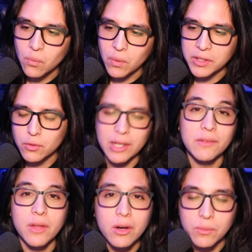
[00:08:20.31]
what Grand
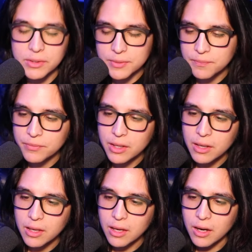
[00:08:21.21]
Theft Auto was
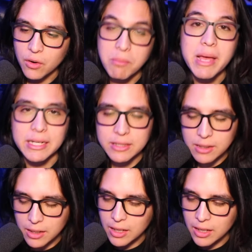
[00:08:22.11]
or meant.